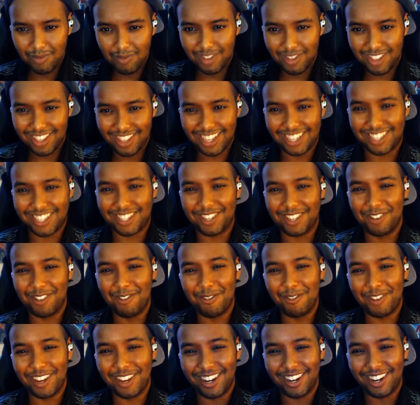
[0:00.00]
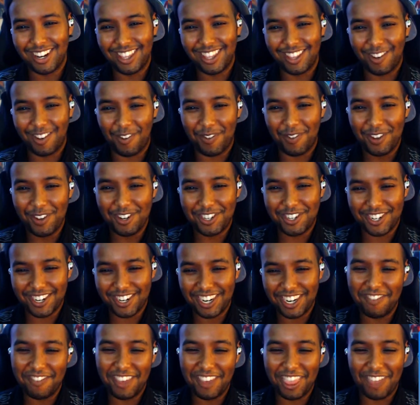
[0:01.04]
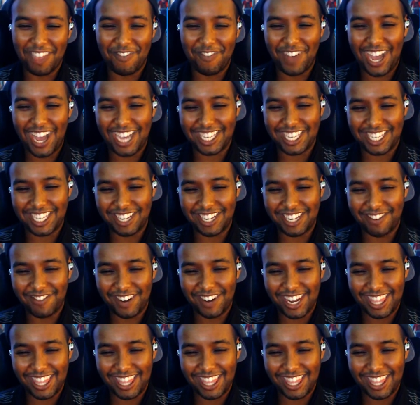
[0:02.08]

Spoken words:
That's so weird. The future him and the past him right